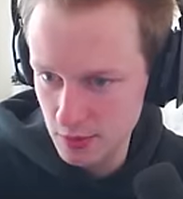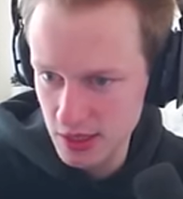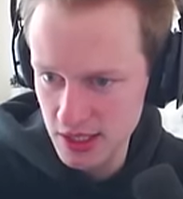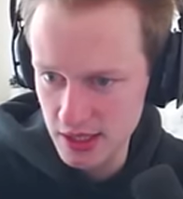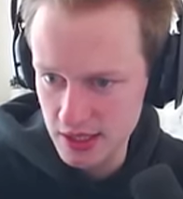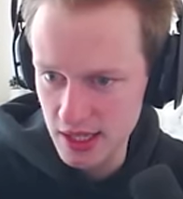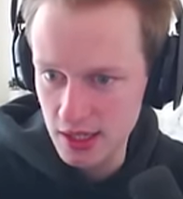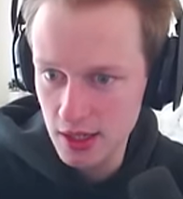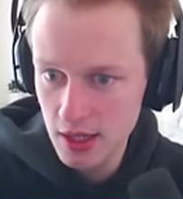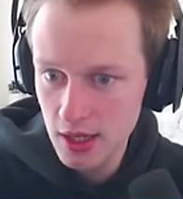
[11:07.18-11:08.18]
what is in this then?
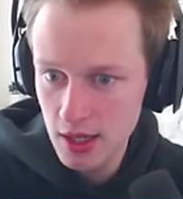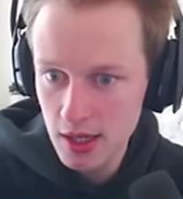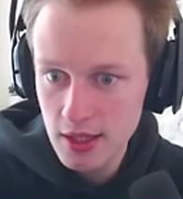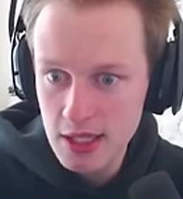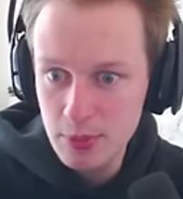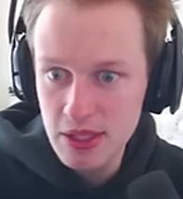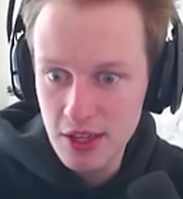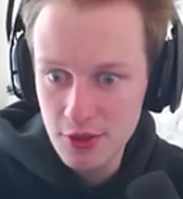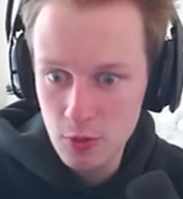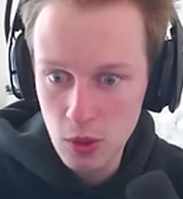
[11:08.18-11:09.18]
Kipley
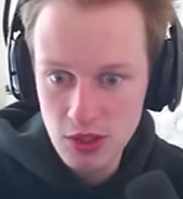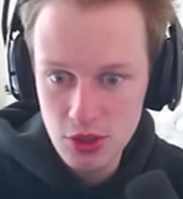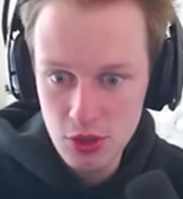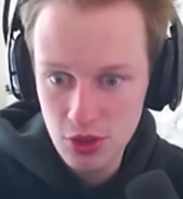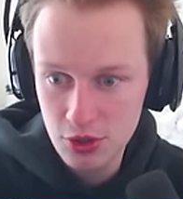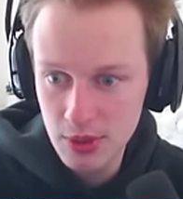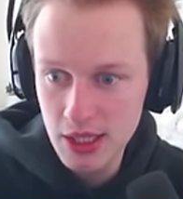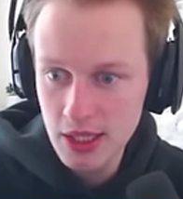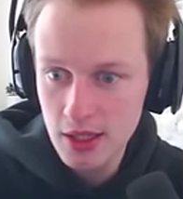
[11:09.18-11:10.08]
nether, one, two, three?